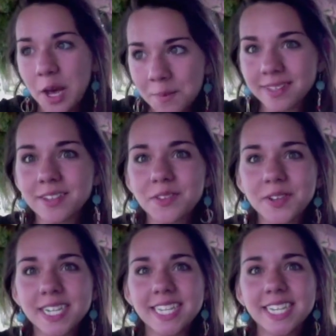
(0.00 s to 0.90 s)
my 6th
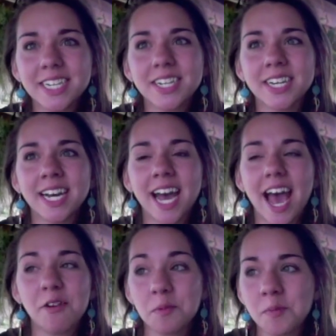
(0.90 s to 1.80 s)
grade year,
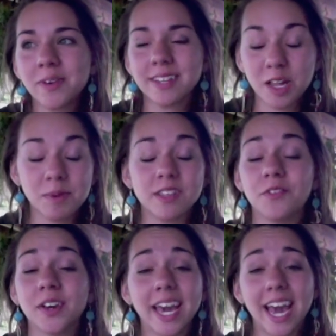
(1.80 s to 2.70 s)
I remember telling
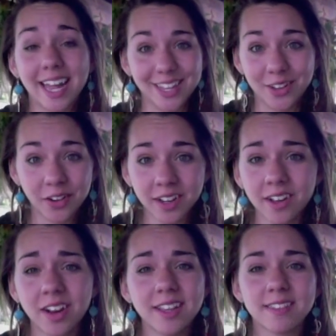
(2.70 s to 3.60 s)
myself, okay, Allie, you're gonna
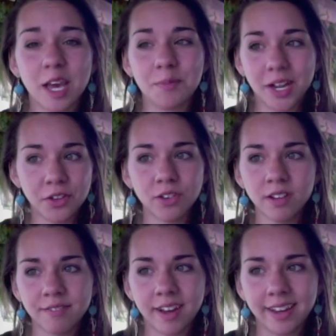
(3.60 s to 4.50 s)
go to this camp, and you're
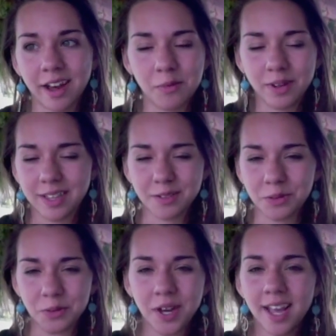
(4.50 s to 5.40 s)
gonna find out what this
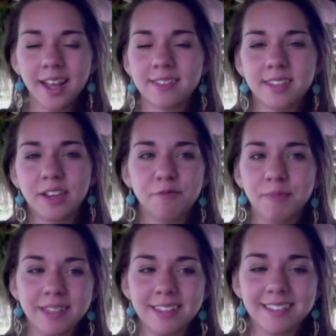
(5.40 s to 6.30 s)
whole saved
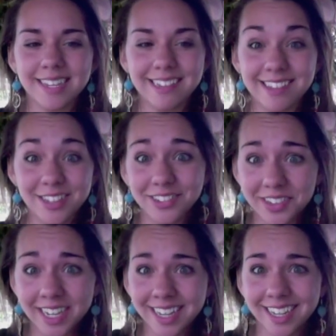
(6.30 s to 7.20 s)
business is, and
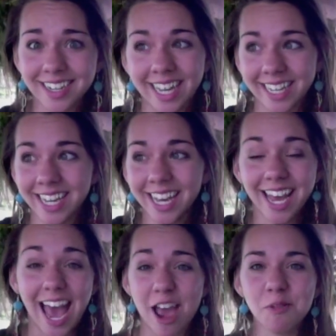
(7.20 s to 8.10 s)

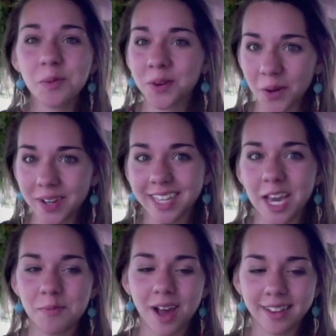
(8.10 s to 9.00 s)
I remember going to
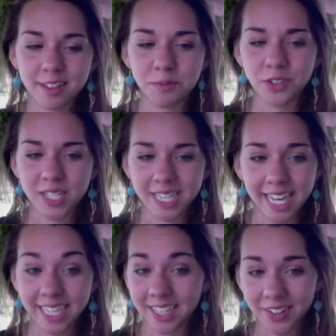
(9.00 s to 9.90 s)
camp on this mission
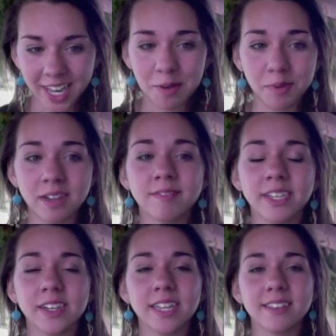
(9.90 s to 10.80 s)
like, okay, I'm gonna
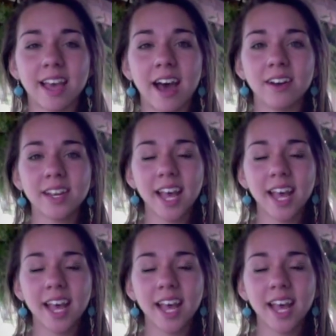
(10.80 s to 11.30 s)
figure this out.